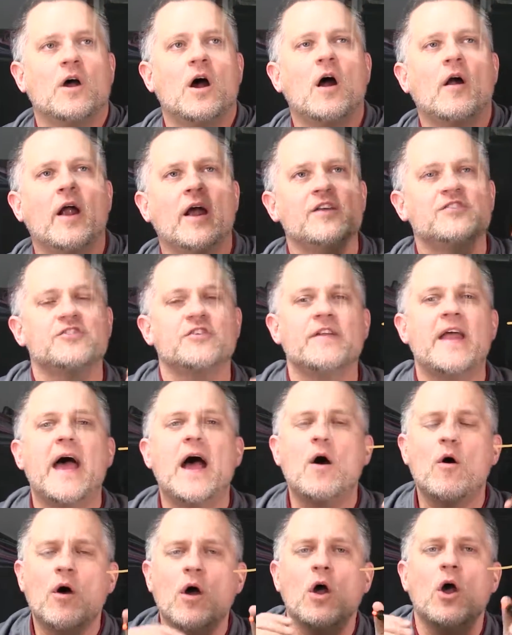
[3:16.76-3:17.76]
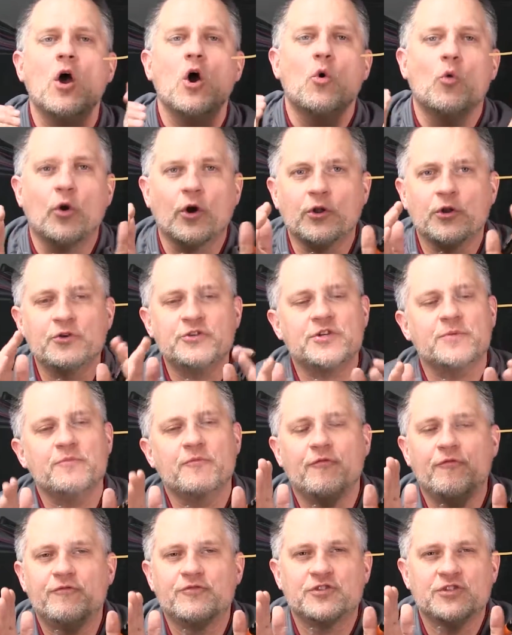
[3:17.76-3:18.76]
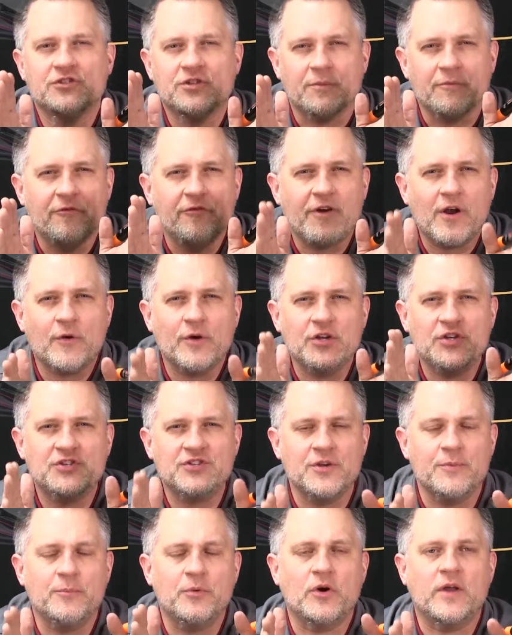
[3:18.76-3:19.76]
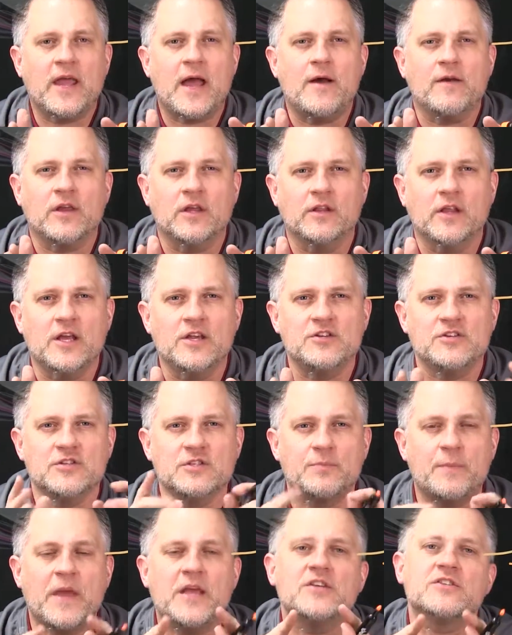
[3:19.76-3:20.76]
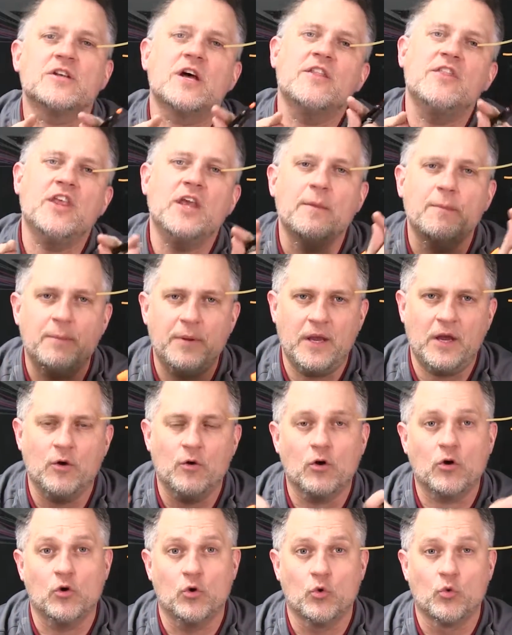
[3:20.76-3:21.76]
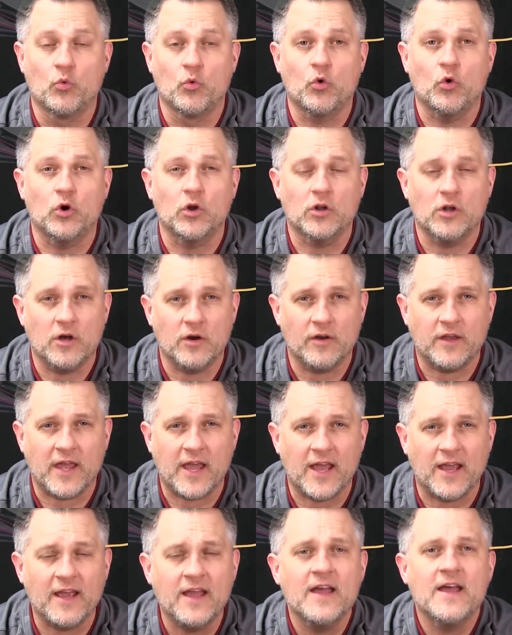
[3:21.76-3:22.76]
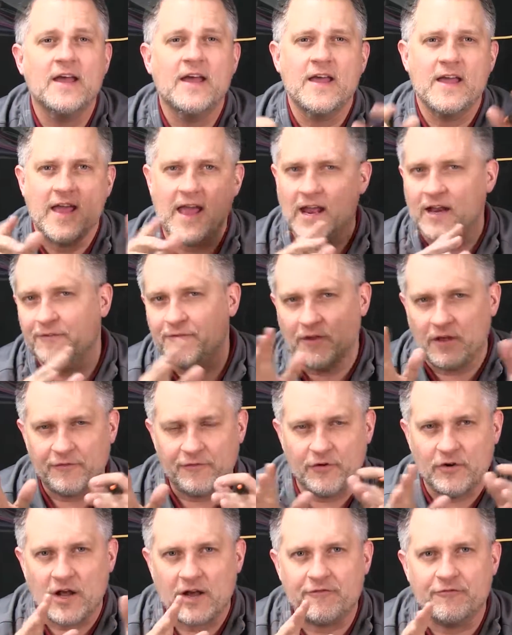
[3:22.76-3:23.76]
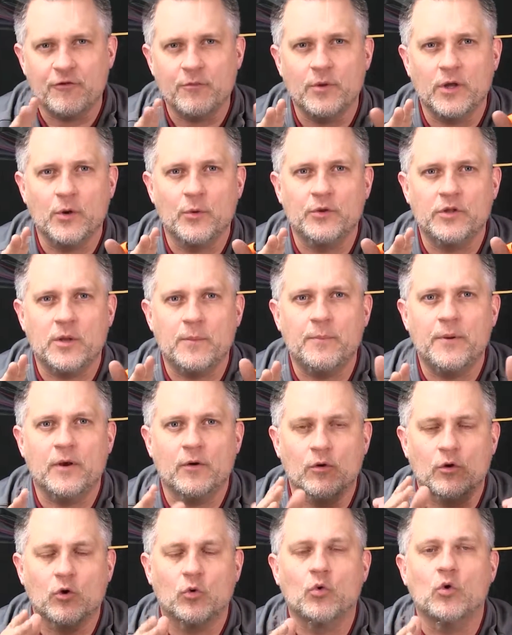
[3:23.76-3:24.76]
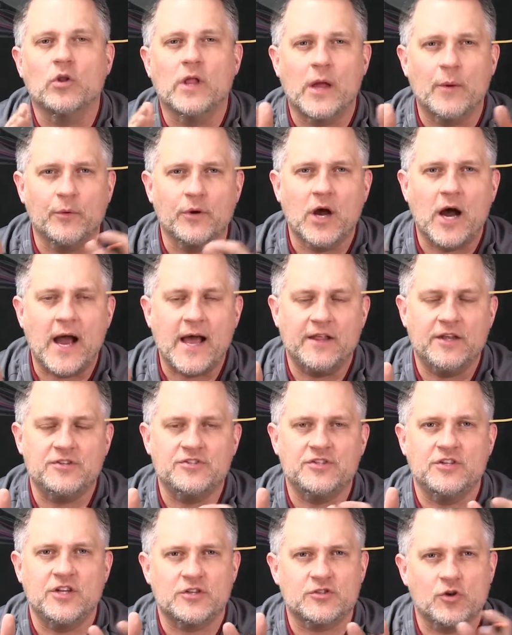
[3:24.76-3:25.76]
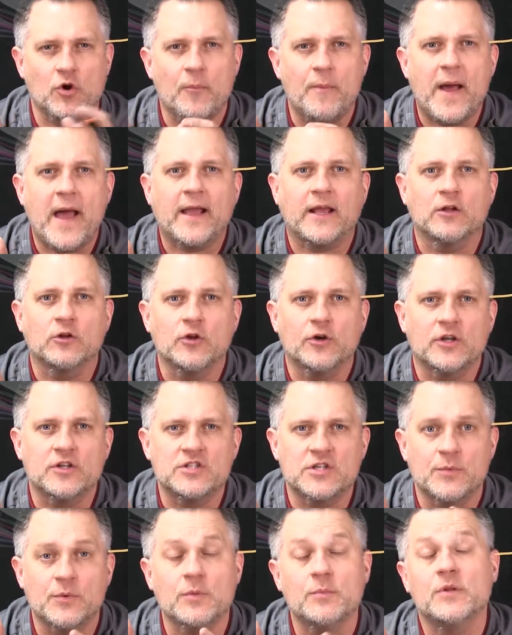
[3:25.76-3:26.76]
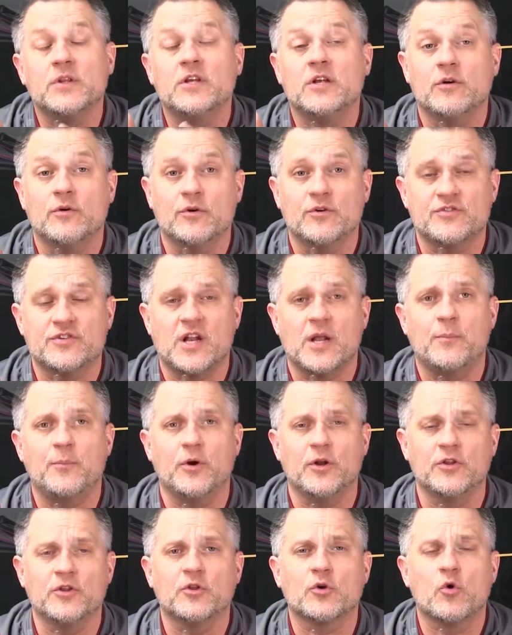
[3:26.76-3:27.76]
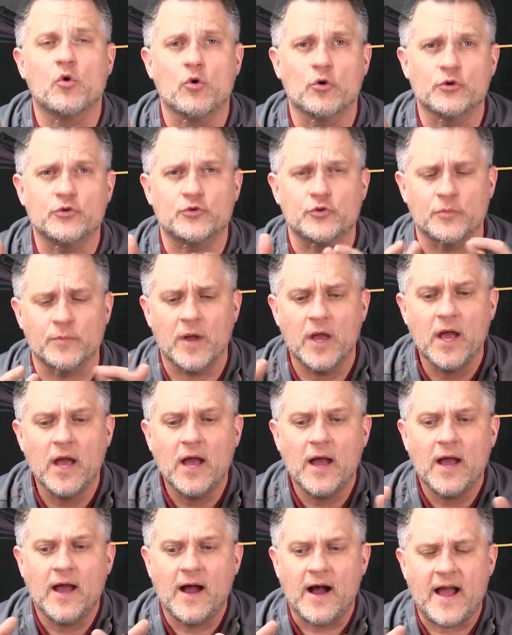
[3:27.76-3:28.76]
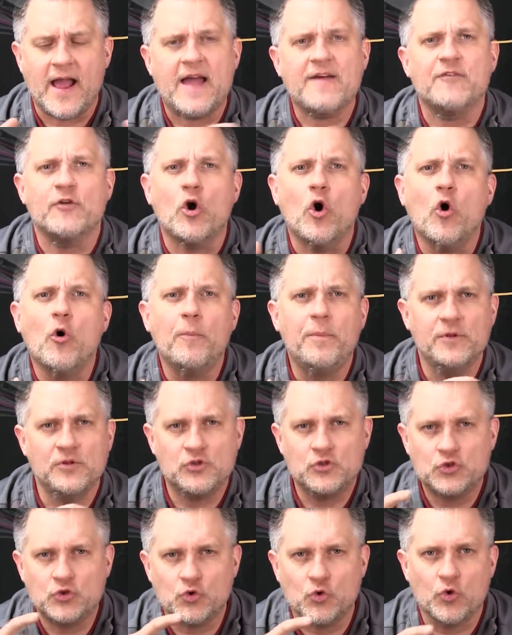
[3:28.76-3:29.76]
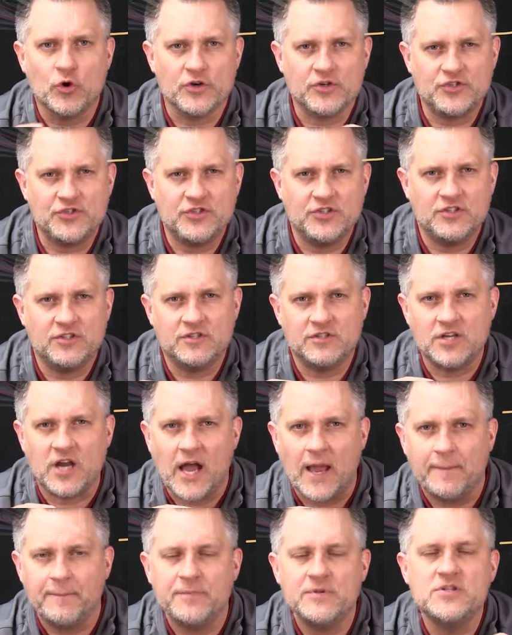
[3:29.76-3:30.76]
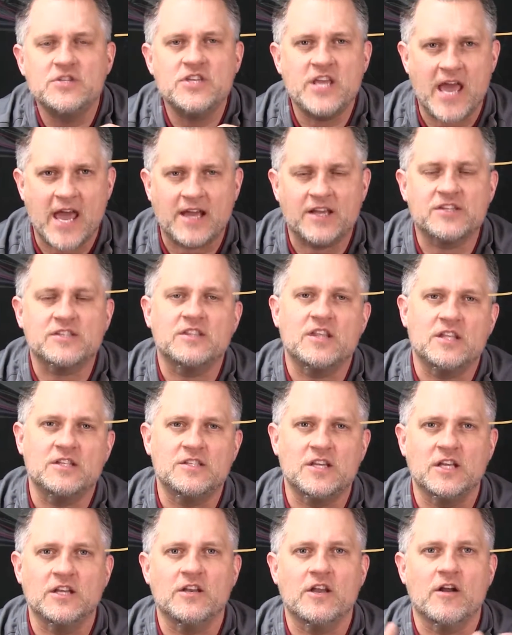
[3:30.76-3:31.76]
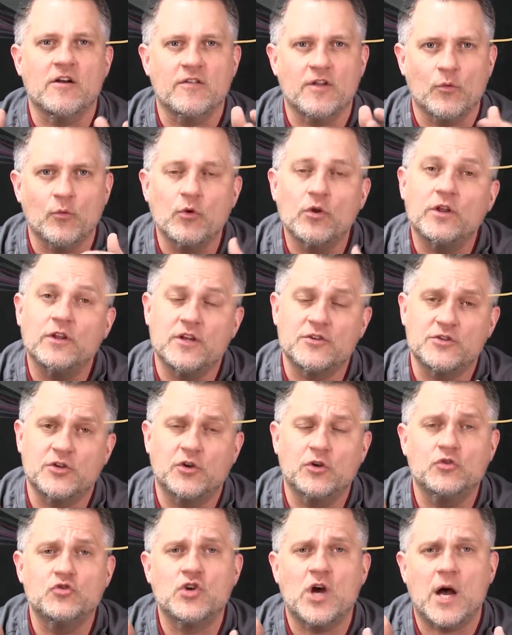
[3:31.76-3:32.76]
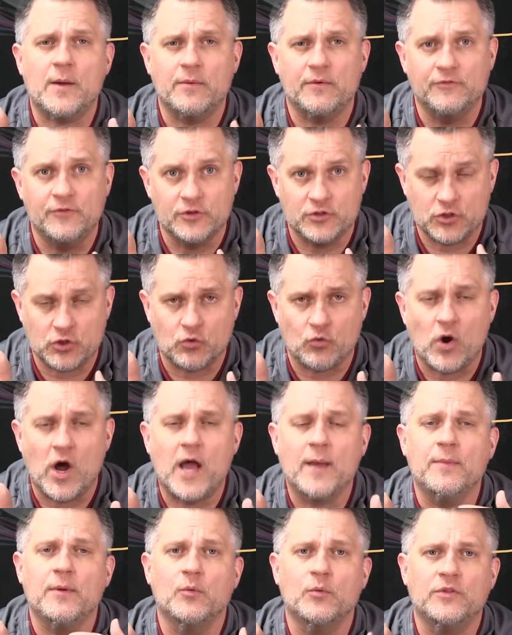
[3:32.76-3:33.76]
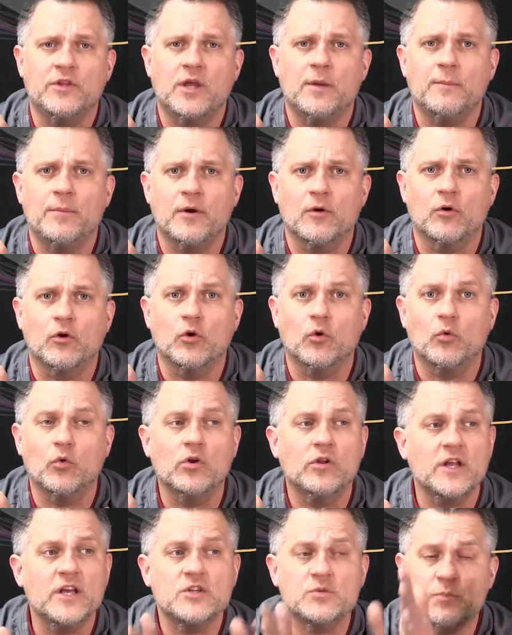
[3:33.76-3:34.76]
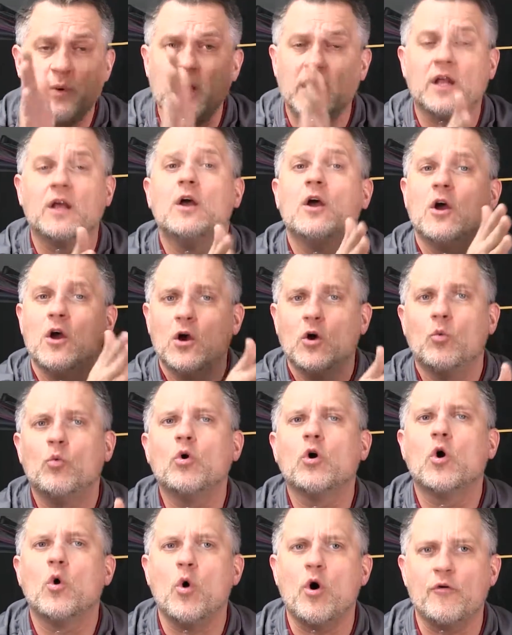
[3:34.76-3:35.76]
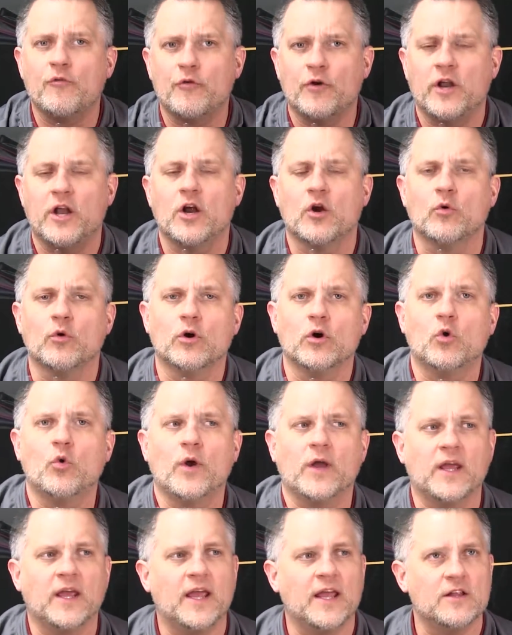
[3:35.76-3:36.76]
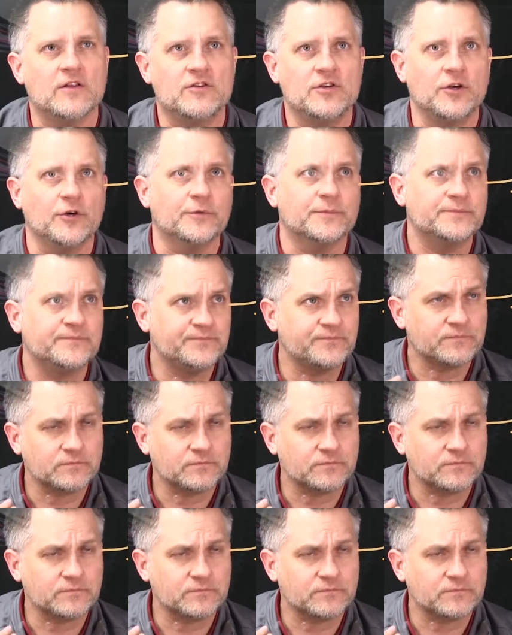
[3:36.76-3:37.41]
All right, so now we're going to do some very simple calculations based on the empirical rule, okay? And if you're not familiar with the empirical rule, I would highly suggest go back and look at some of the materials that I put into the course room. I have an open source type text that's in there that really does a good job of describing what the empirical rule is, but we'll go over it here real quick again too.